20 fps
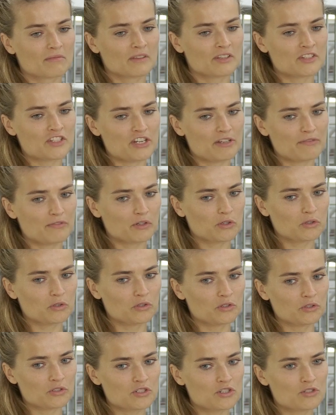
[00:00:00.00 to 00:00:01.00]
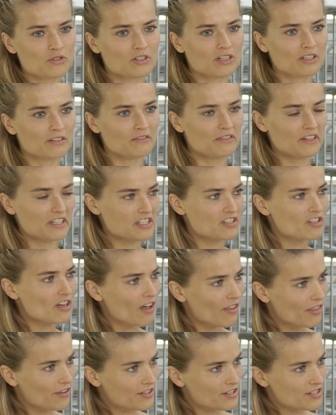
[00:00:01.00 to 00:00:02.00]
difficult to convince
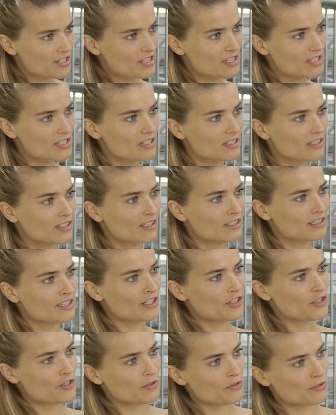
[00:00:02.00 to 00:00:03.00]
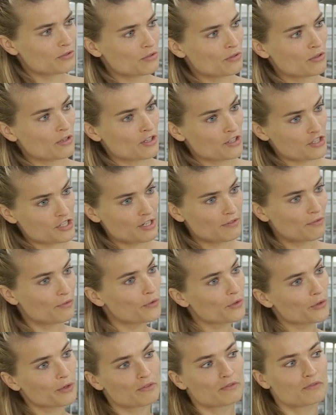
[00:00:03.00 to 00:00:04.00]
others that you
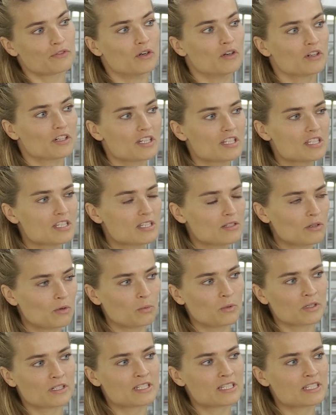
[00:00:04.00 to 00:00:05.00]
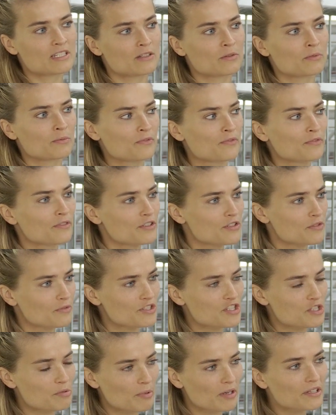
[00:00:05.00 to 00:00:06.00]
shift your focus? What is the first
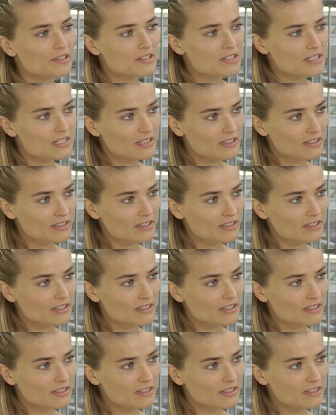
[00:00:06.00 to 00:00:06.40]
response?